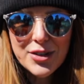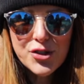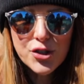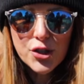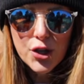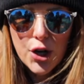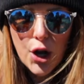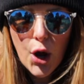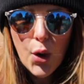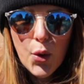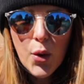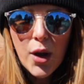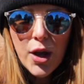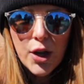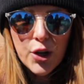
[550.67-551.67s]
is to know
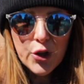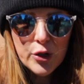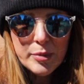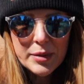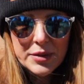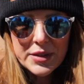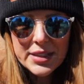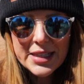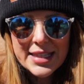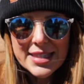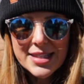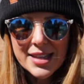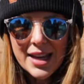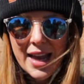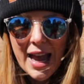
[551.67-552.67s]
your abilities
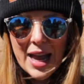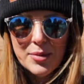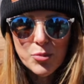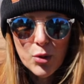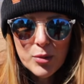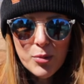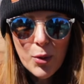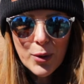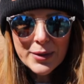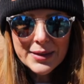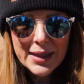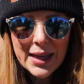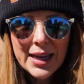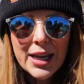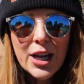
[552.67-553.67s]
and, more
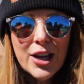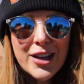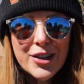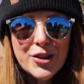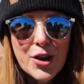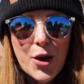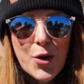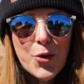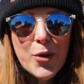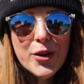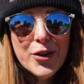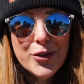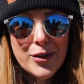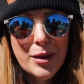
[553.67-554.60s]
importantly, know your